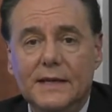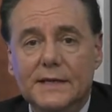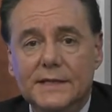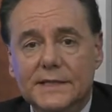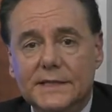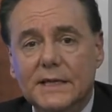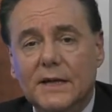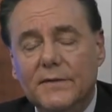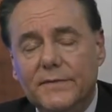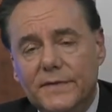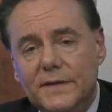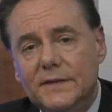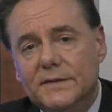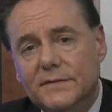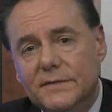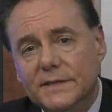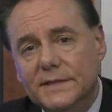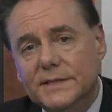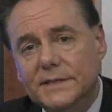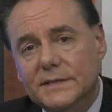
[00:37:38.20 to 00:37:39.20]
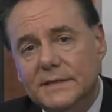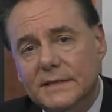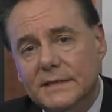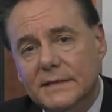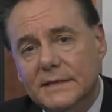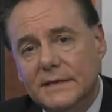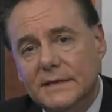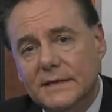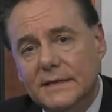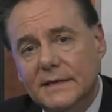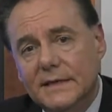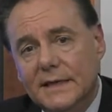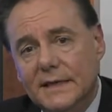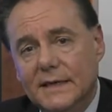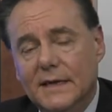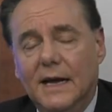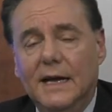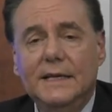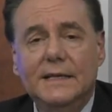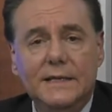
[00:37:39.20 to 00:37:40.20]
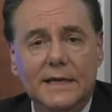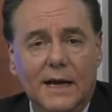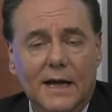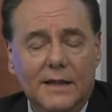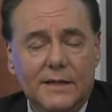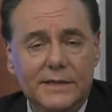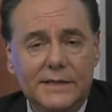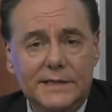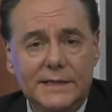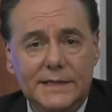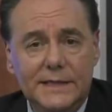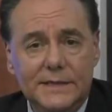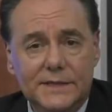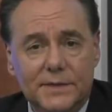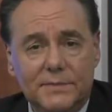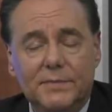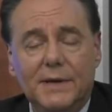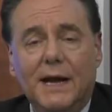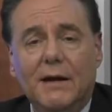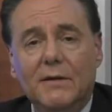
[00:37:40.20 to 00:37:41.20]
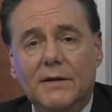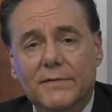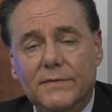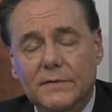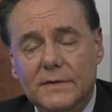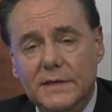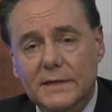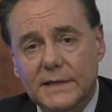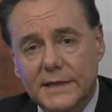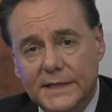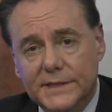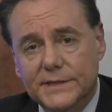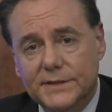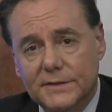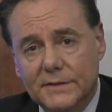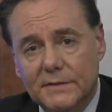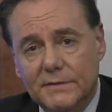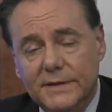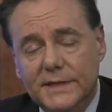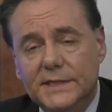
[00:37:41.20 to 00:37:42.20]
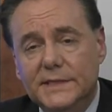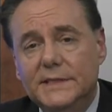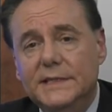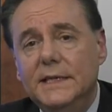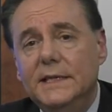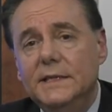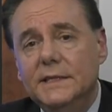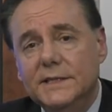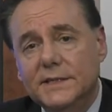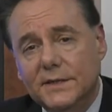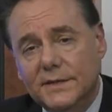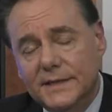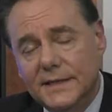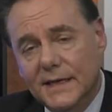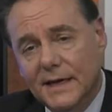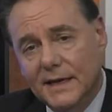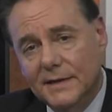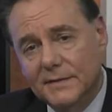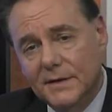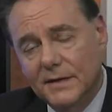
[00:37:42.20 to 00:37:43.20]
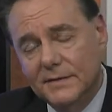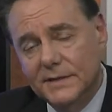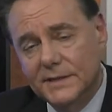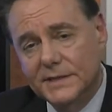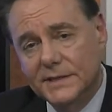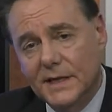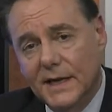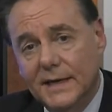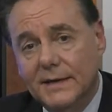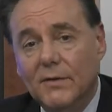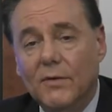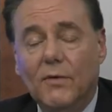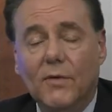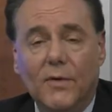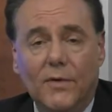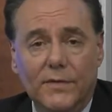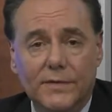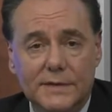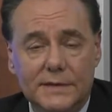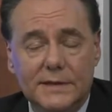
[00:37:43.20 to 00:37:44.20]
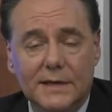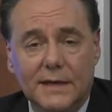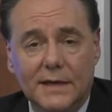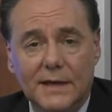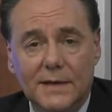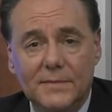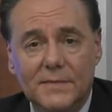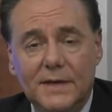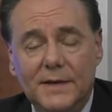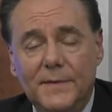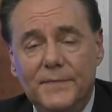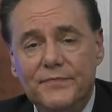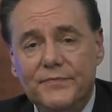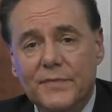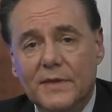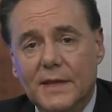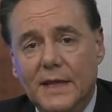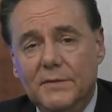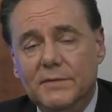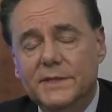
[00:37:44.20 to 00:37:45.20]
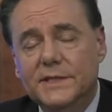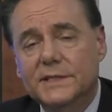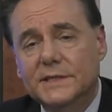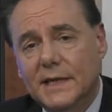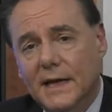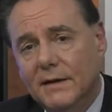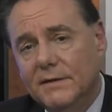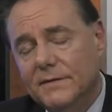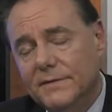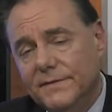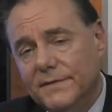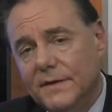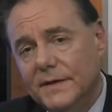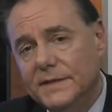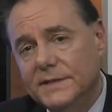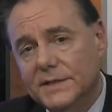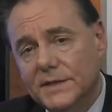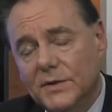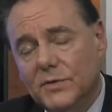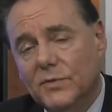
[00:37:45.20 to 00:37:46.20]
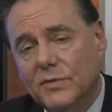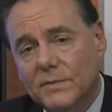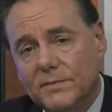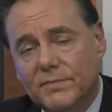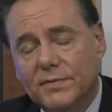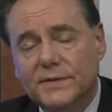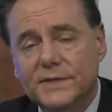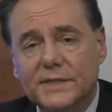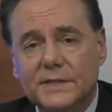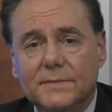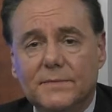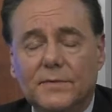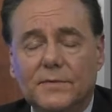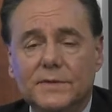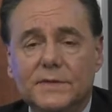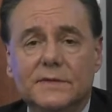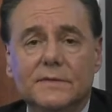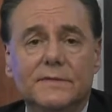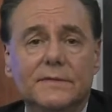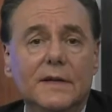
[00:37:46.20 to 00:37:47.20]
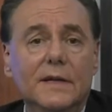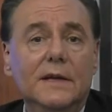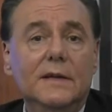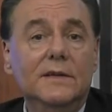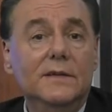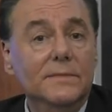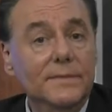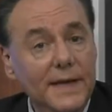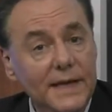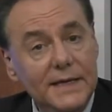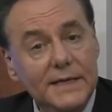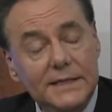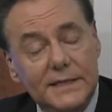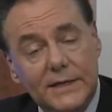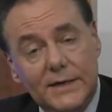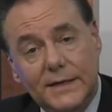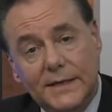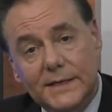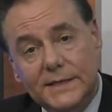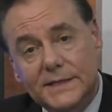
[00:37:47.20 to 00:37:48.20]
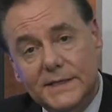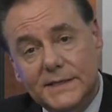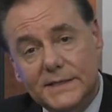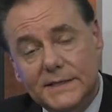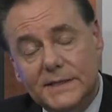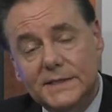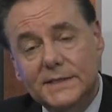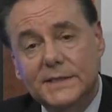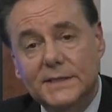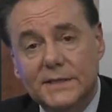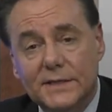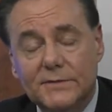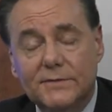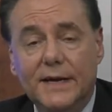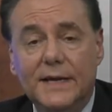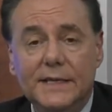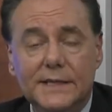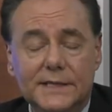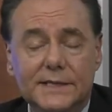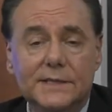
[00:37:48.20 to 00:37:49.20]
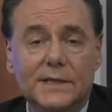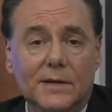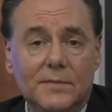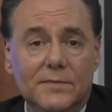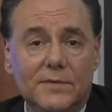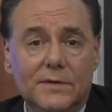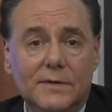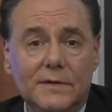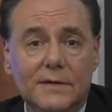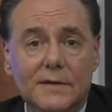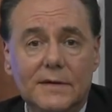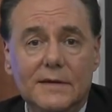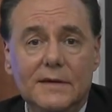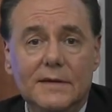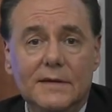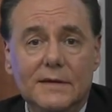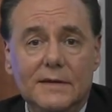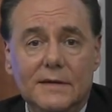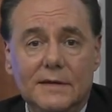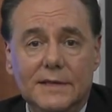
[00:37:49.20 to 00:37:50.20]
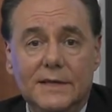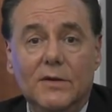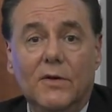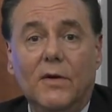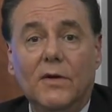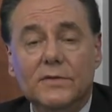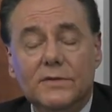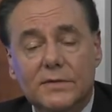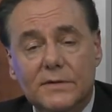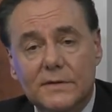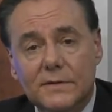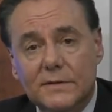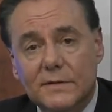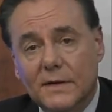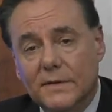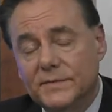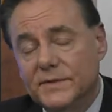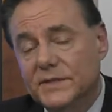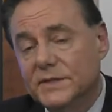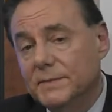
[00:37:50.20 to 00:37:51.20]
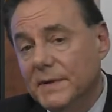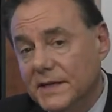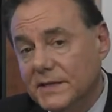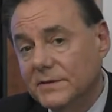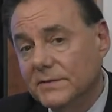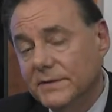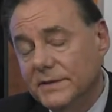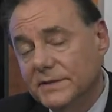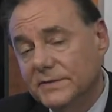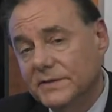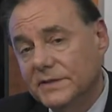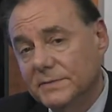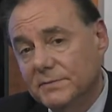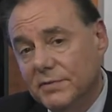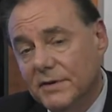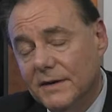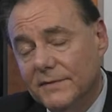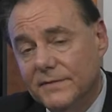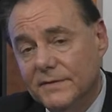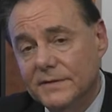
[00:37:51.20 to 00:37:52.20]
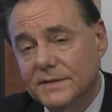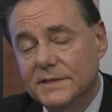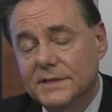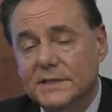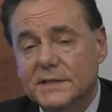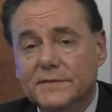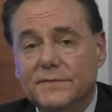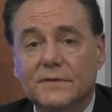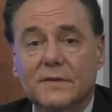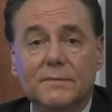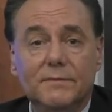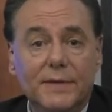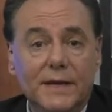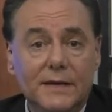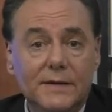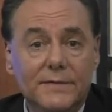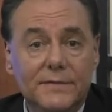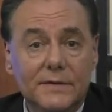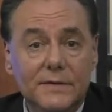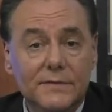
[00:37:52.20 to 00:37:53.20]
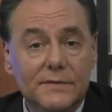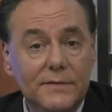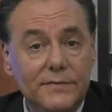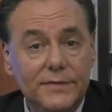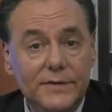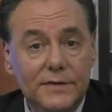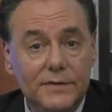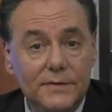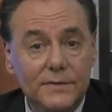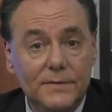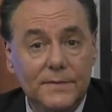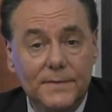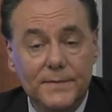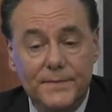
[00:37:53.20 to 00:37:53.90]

Self interest and ideology is a powerful elixir. We see this on the other side all the time. They would sacrifice the core principles of humanitarian assistance to the greatest number and the altar of special interest preferences for the benefit of the few.